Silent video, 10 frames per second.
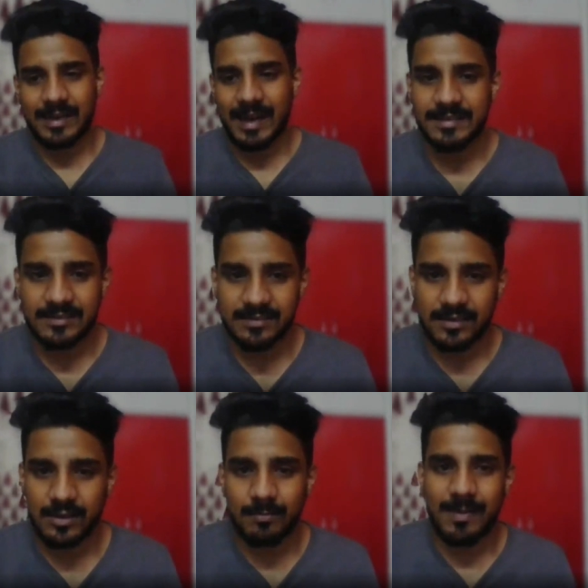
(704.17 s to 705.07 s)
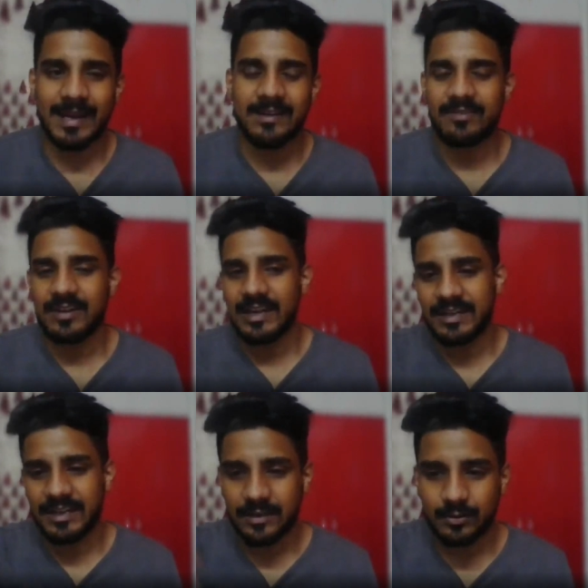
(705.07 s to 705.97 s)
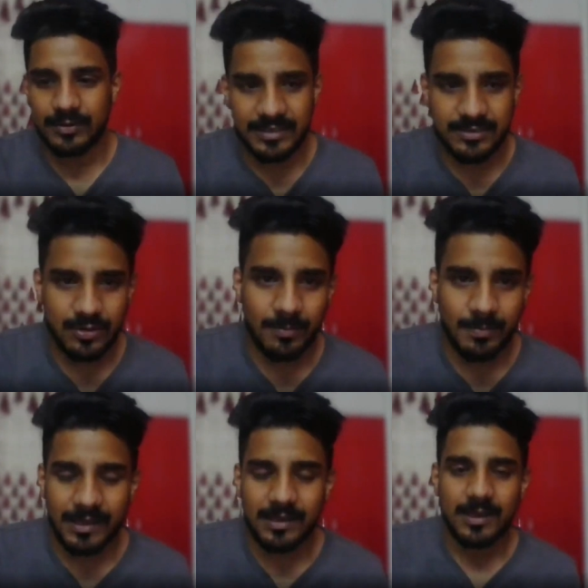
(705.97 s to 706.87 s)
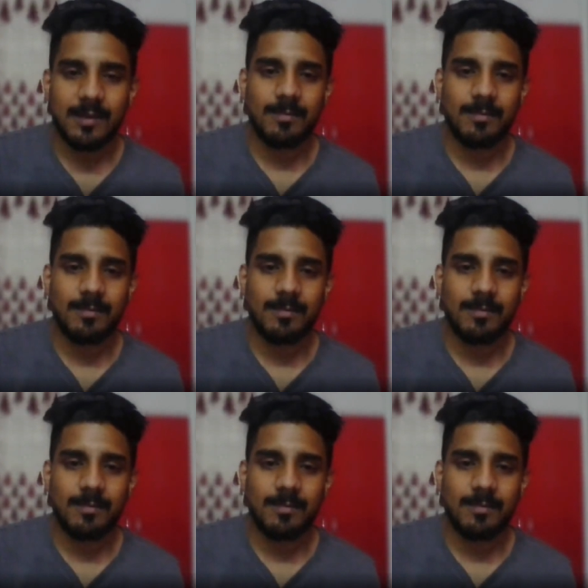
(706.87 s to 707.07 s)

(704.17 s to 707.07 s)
arises in your mind related to this topic,